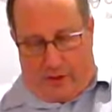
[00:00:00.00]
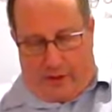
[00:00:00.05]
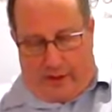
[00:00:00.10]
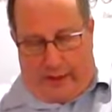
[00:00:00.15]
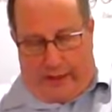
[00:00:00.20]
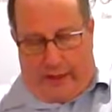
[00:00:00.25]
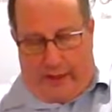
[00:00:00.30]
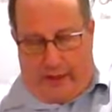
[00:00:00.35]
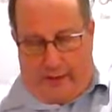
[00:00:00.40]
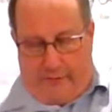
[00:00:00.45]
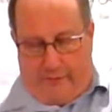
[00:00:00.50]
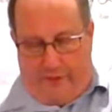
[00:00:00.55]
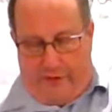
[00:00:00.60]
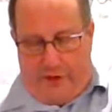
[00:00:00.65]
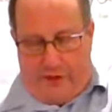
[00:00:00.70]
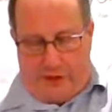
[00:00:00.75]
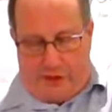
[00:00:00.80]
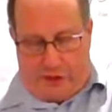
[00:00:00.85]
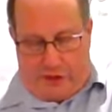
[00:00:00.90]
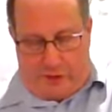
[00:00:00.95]
he uh,
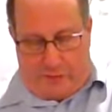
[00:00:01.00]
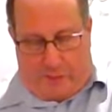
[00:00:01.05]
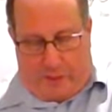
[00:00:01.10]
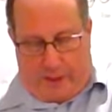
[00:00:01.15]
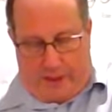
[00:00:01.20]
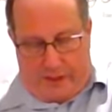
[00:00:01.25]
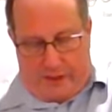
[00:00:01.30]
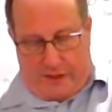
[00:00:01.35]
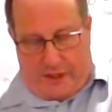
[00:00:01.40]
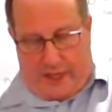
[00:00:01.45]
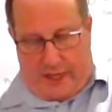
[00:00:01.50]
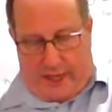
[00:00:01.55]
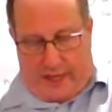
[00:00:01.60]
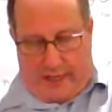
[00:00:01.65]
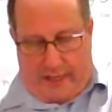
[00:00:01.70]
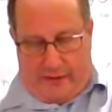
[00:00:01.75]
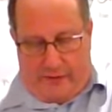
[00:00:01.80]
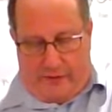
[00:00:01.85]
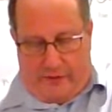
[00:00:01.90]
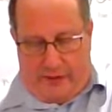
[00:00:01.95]
finishes by
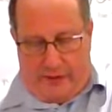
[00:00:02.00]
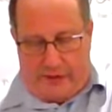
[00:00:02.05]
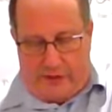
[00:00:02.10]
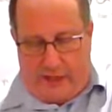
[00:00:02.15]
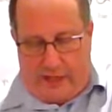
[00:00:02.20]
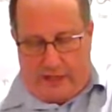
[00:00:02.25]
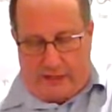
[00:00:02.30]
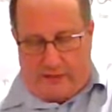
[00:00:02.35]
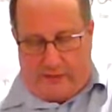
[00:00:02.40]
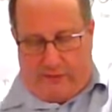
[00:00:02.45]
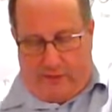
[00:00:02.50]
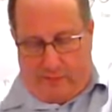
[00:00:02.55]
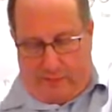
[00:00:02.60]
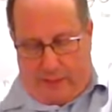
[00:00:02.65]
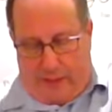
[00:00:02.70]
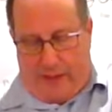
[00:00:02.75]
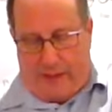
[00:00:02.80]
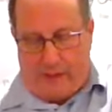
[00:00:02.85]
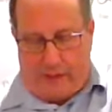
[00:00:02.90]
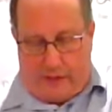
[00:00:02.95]
saying, In these days of
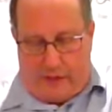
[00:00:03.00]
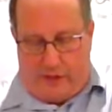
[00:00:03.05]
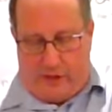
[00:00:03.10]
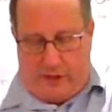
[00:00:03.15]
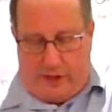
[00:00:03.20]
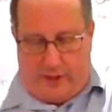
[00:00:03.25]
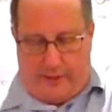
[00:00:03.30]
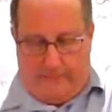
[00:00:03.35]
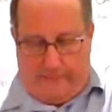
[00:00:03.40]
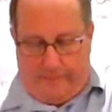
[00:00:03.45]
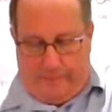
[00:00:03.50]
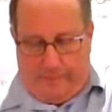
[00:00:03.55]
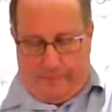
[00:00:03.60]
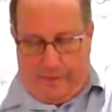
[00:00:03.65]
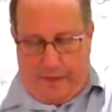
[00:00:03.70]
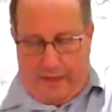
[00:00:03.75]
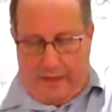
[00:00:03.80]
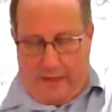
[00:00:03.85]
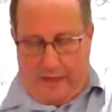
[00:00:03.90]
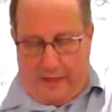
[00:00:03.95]
apostasy,
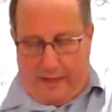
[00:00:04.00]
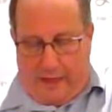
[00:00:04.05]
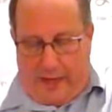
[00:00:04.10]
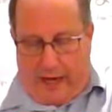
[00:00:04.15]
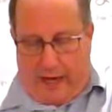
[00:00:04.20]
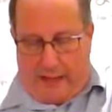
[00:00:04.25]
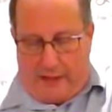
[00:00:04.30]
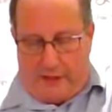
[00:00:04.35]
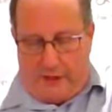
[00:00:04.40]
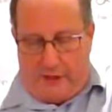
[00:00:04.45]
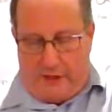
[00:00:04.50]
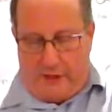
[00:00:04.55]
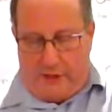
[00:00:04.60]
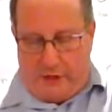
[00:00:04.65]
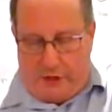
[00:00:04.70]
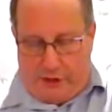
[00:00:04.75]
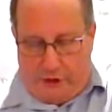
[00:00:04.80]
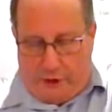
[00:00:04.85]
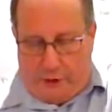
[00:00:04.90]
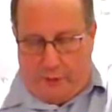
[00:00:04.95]
God's
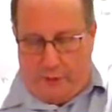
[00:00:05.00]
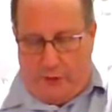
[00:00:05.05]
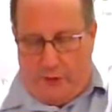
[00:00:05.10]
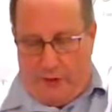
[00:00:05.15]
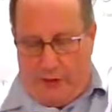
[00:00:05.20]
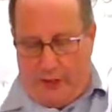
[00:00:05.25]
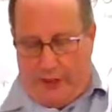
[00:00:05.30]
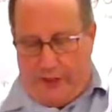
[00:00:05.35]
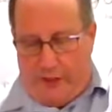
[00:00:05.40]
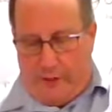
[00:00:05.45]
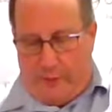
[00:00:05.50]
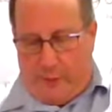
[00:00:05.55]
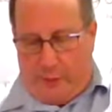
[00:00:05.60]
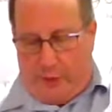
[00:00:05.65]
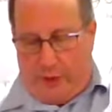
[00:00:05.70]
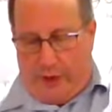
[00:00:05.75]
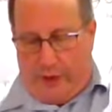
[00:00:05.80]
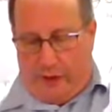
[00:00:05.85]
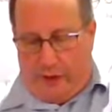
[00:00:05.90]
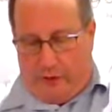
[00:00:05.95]
children need to
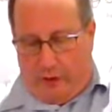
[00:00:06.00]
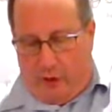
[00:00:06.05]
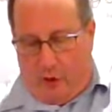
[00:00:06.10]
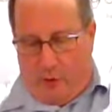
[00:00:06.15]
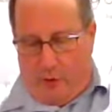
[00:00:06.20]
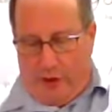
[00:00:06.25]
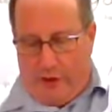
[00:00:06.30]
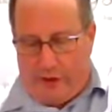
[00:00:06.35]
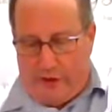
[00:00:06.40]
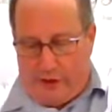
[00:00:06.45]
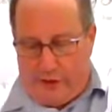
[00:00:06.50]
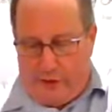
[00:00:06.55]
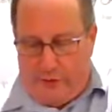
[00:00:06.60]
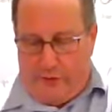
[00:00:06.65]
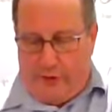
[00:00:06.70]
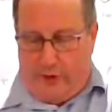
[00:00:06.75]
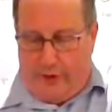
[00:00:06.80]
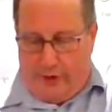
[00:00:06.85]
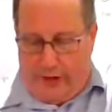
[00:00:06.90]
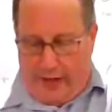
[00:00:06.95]
bring glory to
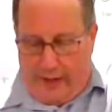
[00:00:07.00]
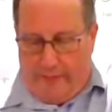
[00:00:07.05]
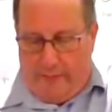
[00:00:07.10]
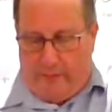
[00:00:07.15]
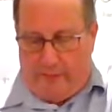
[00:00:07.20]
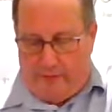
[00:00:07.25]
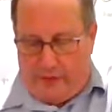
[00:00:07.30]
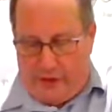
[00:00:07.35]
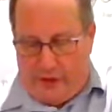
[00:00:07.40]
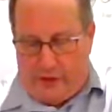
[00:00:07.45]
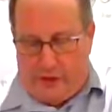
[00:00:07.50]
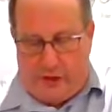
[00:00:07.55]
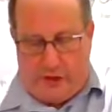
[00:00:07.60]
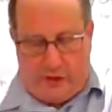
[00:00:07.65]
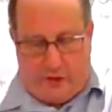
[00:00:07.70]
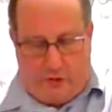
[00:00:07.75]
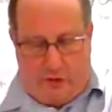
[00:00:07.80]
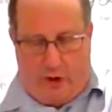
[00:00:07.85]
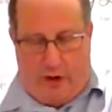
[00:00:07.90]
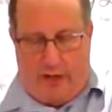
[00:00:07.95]
the name of Jesus
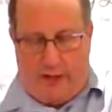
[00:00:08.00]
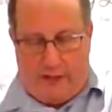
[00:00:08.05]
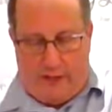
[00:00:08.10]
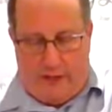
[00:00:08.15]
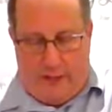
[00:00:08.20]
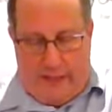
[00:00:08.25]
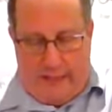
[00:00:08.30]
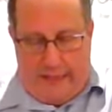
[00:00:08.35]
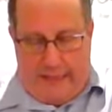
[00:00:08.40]
Christ